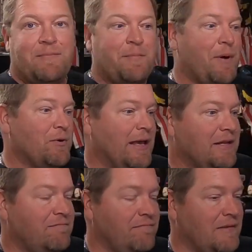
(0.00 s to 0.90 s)
I'm a
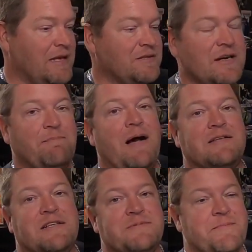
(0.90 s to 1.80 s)
bonehead. I started
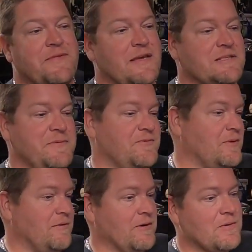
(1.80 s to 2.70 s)
boxing up some things
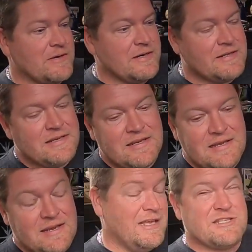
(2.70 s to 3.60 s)
before I recorded it.
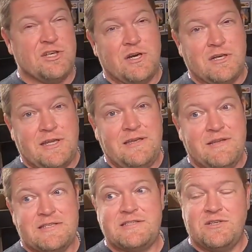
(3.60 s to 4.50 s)
It's still early.
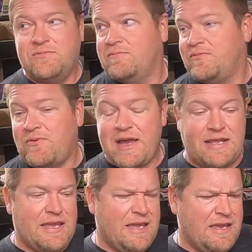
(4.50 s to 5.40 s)
It's still
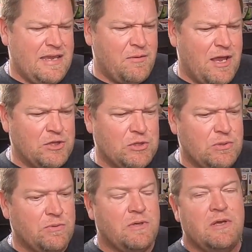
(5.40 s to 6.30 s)
Friday around
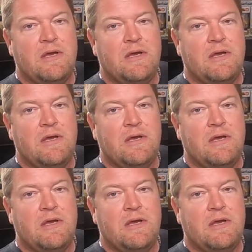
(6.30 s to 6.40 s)
noon.